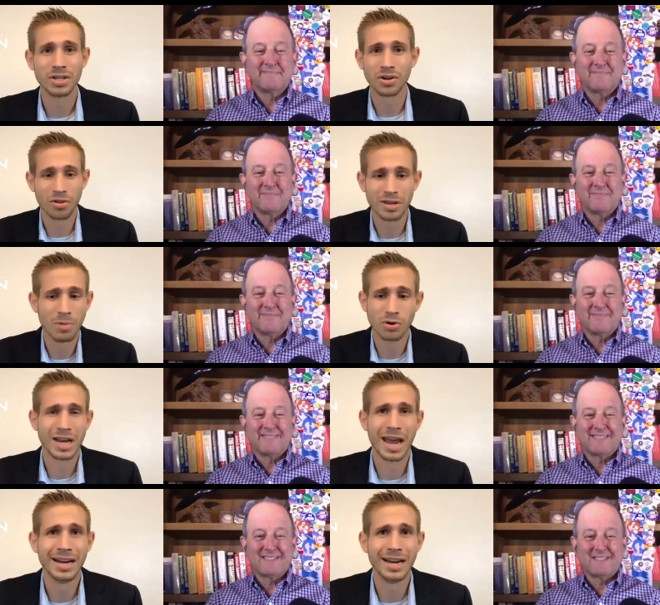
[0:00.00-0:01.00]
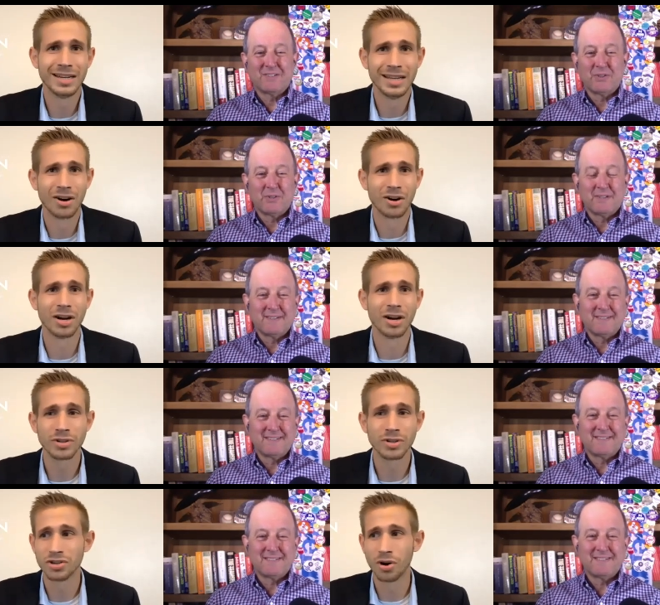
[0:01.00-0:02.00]
Speaker 1: are the most hated in our country.
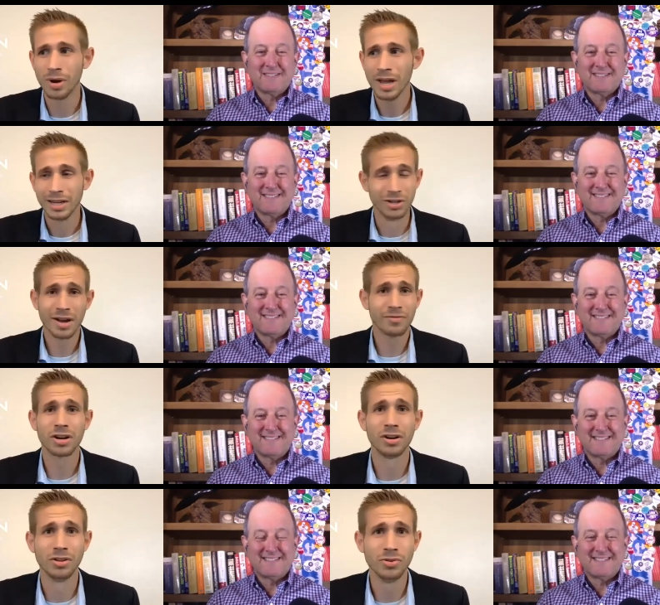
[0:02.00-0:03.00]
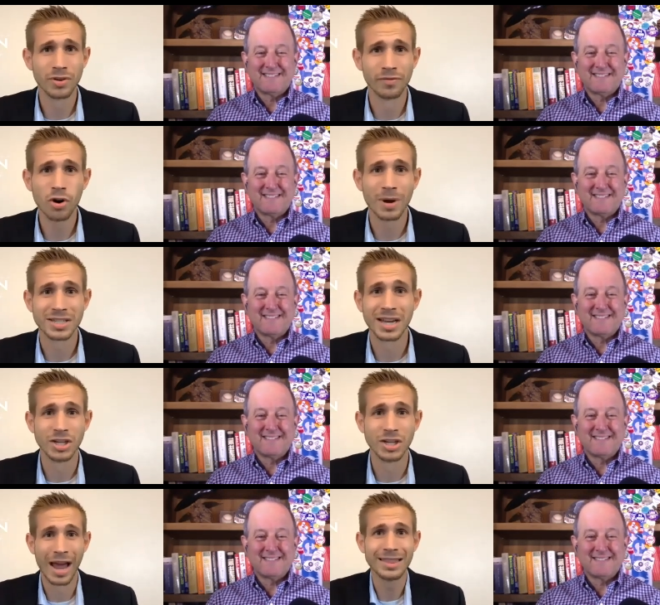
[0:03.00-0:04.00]
So you're never going to lose a vote by saying you
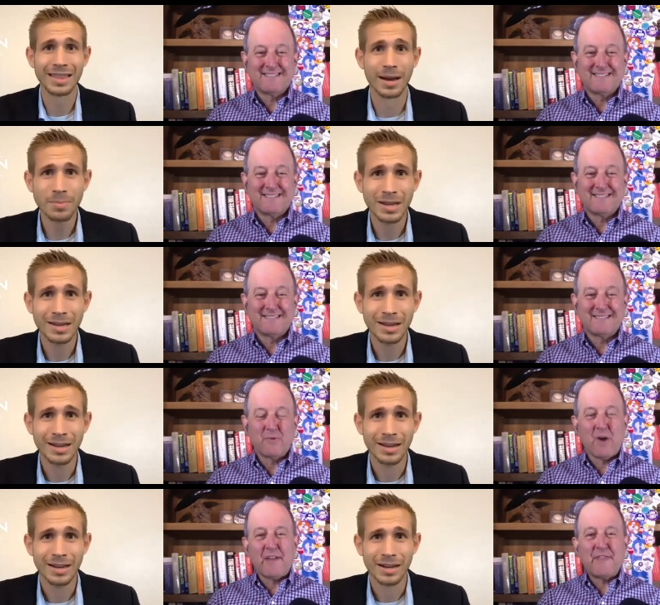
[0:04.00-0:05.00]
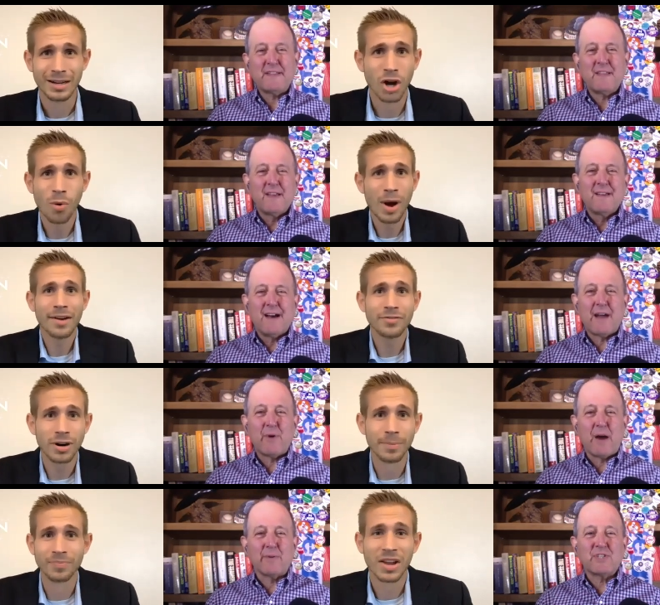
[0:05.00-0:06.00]
hate them.
Speaker 2: Well, I think so, I,
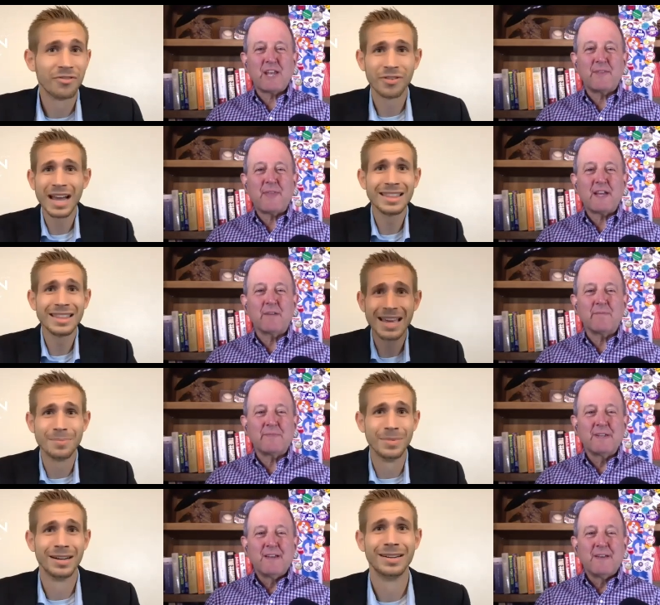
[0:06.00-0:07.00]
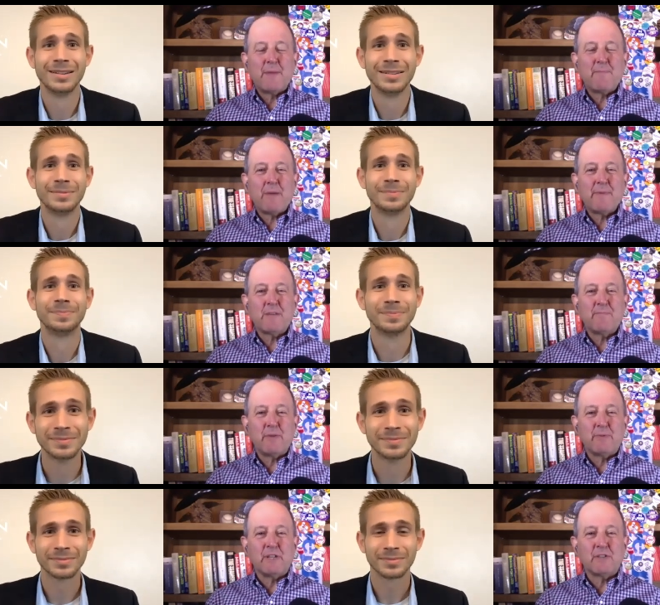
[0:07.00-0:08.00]
I would say that they could. They probably
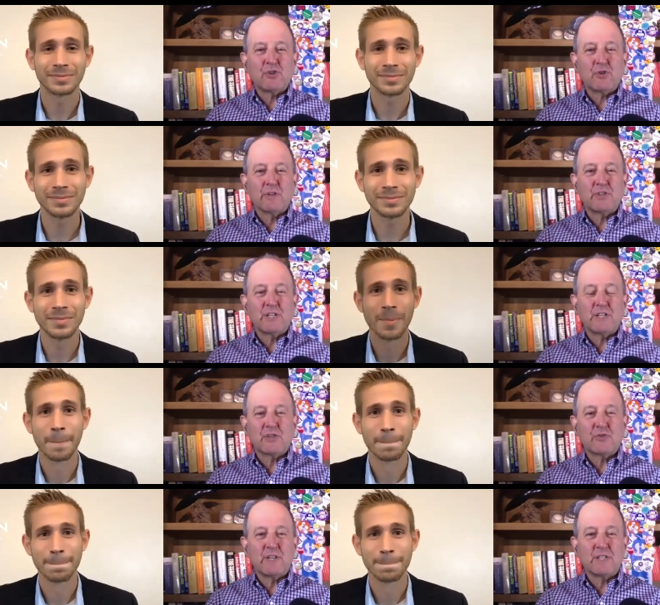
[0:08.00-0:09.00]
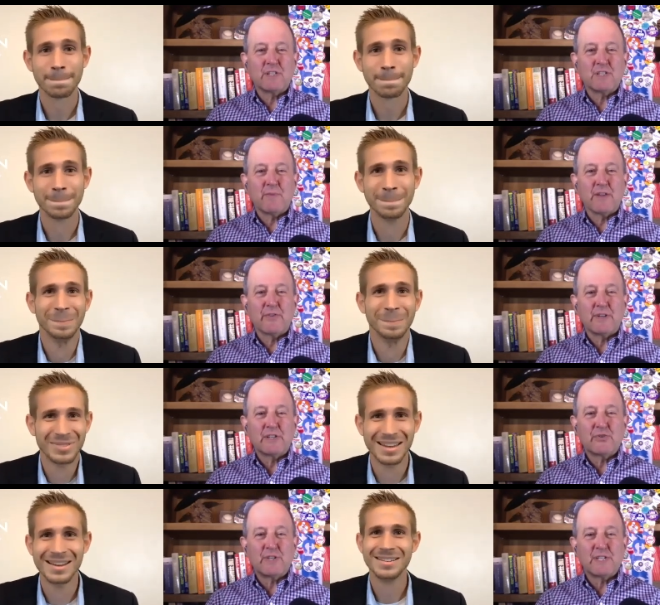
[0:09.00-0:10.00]
compete with the insurance industries and some other
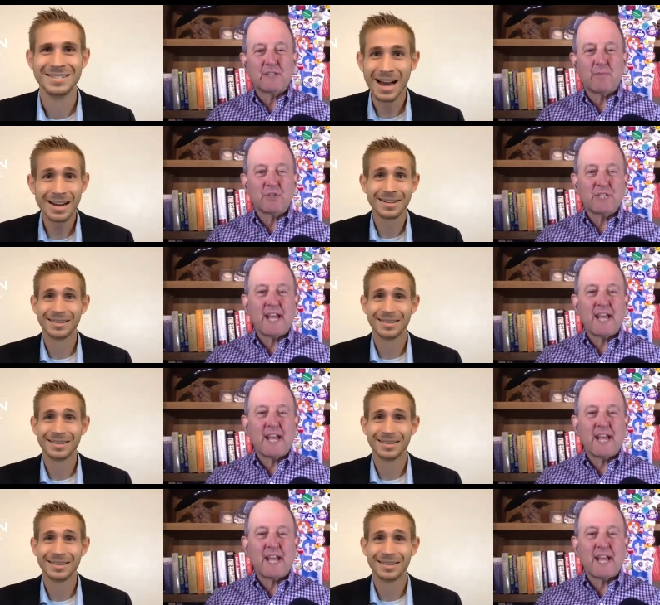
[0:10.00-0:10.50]
industries yeah. as the most